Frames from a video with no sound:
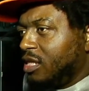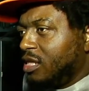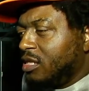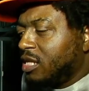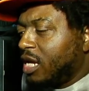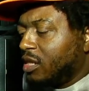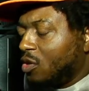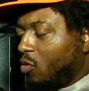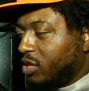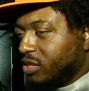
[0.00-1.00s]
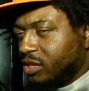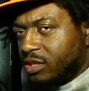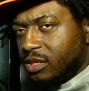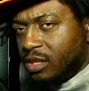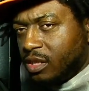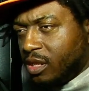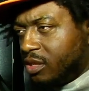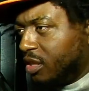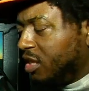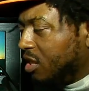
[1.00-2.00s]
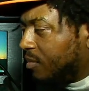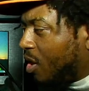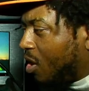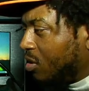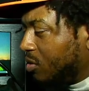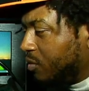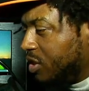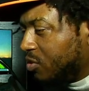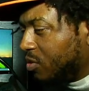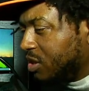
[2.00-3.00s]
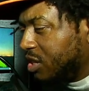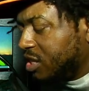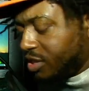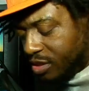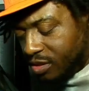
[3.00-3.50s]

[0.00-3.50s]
It's like locusts to eat up all of the resources here.